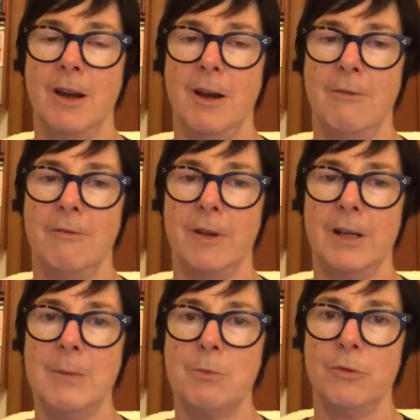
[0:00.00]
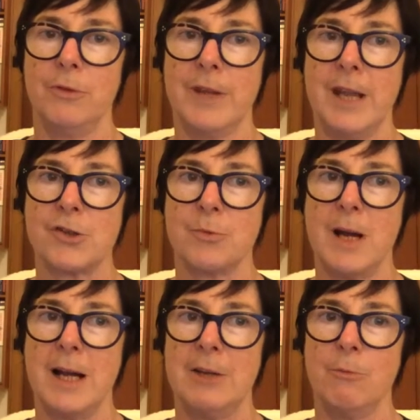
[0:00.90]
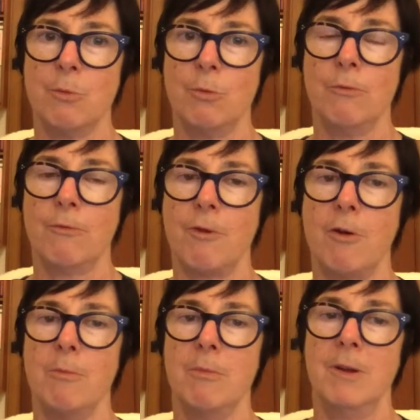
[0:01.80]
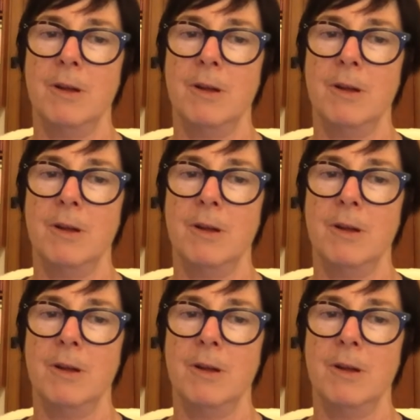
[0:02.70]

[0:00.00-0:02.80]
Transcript: of Liberal National Party rule from